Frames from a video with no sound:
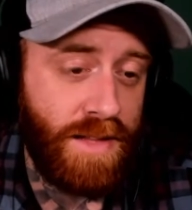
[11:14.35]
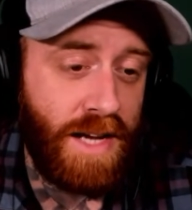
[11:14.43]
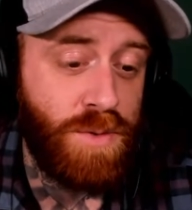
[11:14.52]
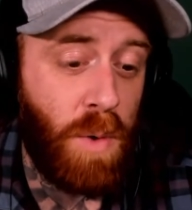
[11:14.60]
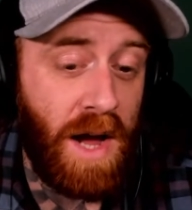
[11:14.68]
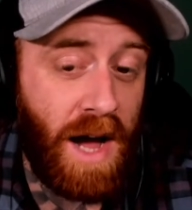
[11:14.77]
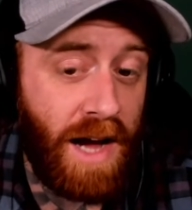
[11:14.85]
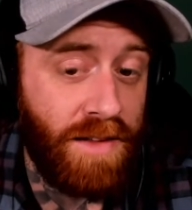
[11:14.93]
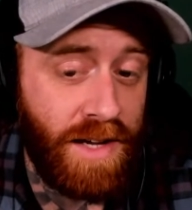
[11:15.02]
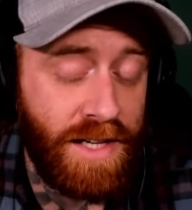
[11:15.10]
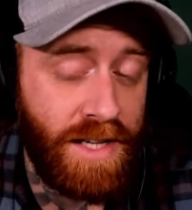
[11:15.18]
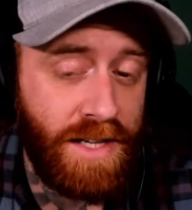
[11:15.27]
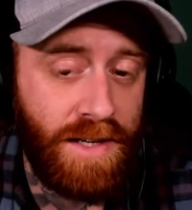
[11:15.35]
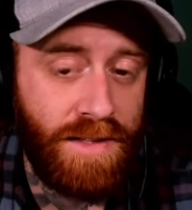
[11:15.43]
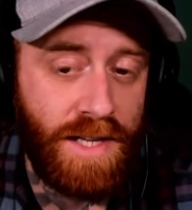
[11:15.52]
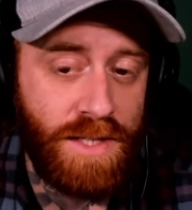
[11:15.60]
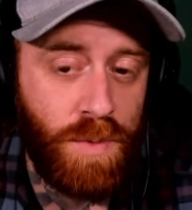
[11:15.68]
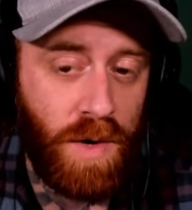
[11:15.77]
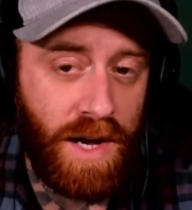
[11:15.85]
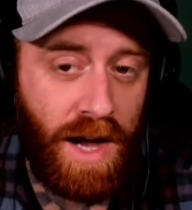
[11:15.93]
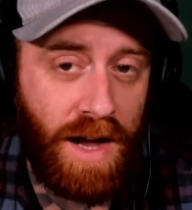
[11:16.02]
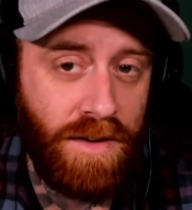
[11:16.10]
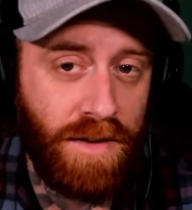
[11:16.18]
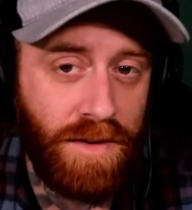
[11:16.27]
That's why I like it, and that's why
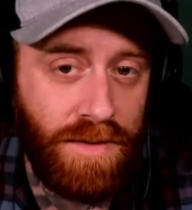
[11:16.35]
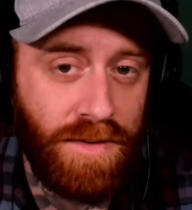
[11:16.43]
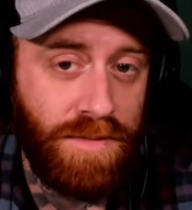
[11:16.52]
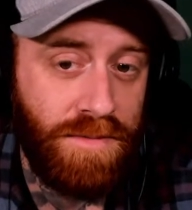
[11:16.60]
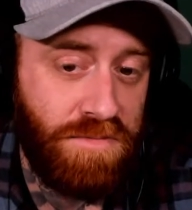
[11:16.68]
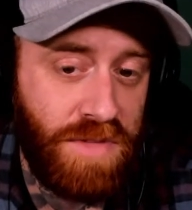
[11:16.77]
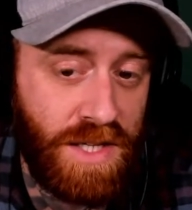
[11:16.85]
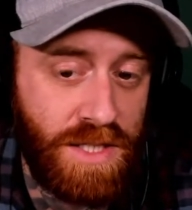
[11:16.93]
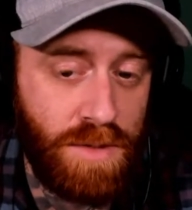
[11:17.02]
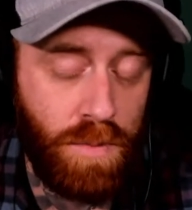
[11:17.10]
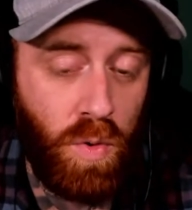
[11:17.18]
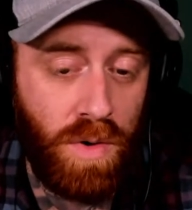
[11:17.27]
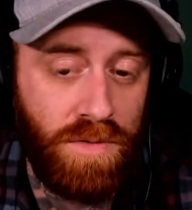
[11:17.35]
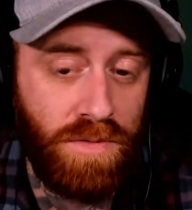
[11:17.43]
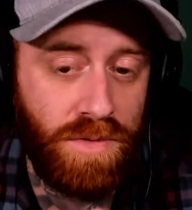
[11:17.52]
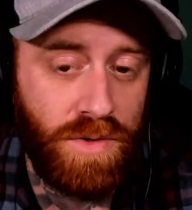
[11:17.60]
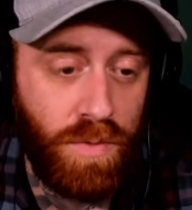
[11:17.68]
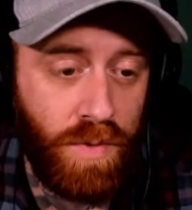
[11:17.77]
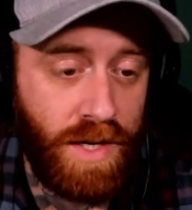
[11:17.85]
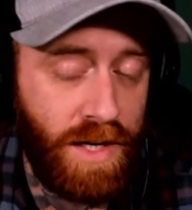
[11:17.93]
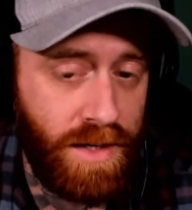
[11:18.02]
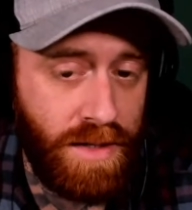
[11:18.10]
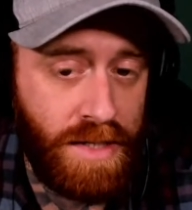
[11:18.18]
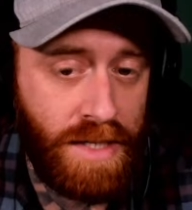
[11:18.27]
I think it's important to read
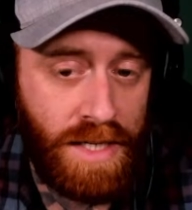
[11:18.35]
it.